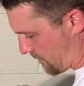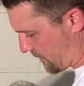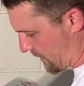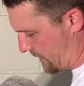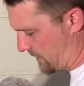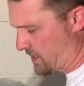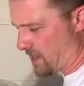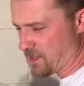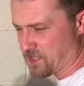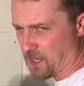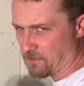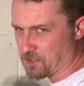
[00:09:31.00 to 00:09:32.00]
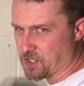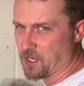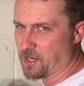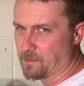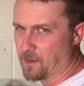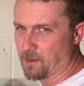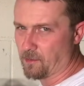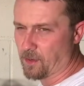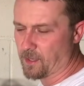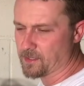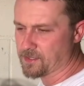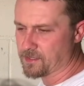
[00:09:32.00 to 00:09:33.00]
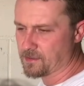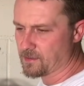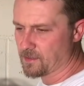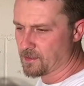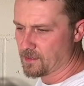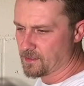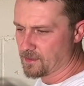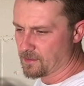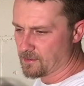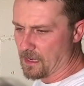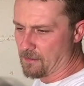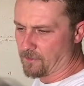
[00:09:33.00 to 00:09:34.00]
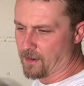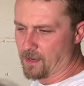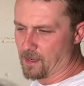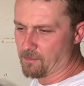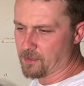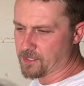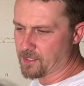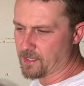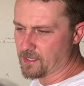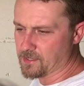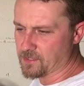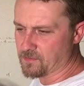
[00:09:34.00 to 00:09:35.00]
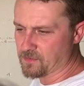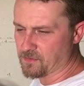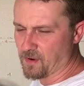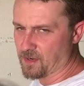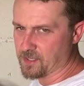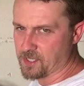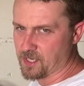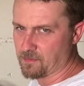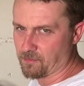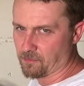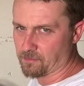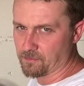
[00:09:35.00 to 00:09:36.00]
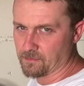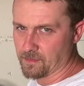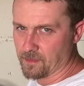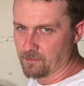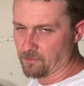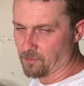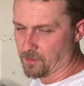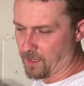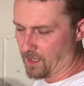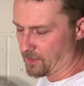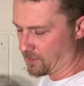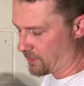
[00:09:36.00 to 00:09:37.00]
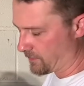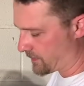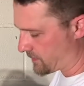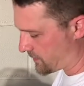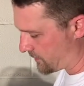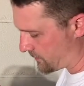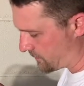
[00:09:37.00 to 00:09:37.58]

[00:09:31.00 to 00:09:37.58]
And this stuff's cheap anyways. I forget how much it is. It's very cheap for a gallon of it. So.